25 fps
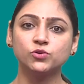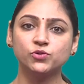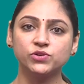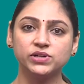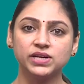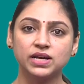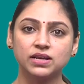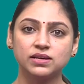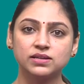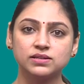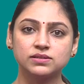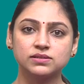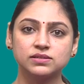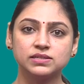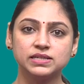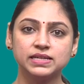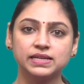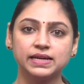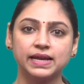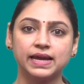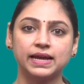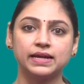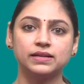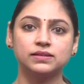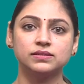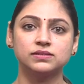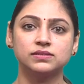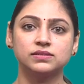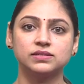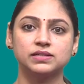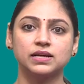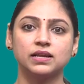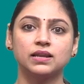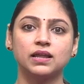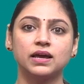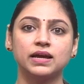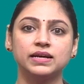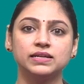realistic and
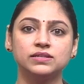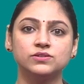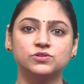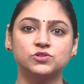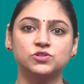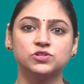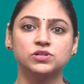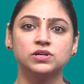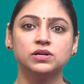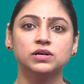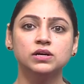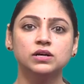stylized